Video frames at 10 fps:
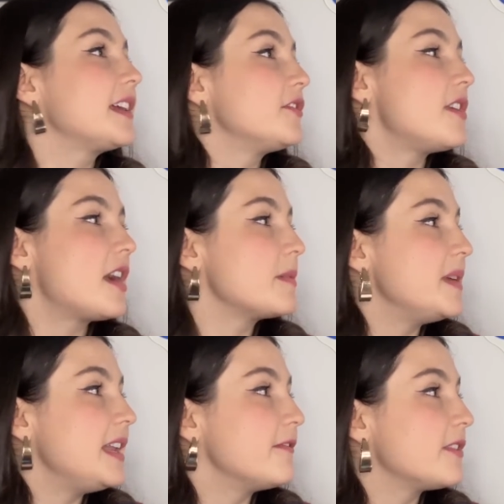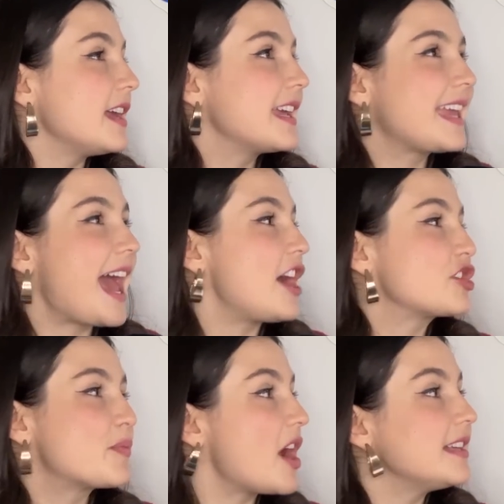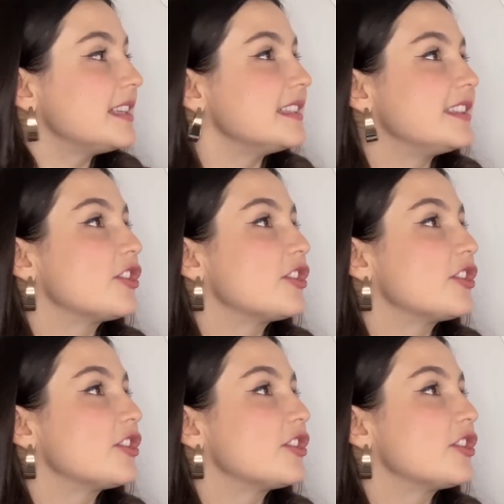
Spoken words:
and they're not competing for like cash prizes.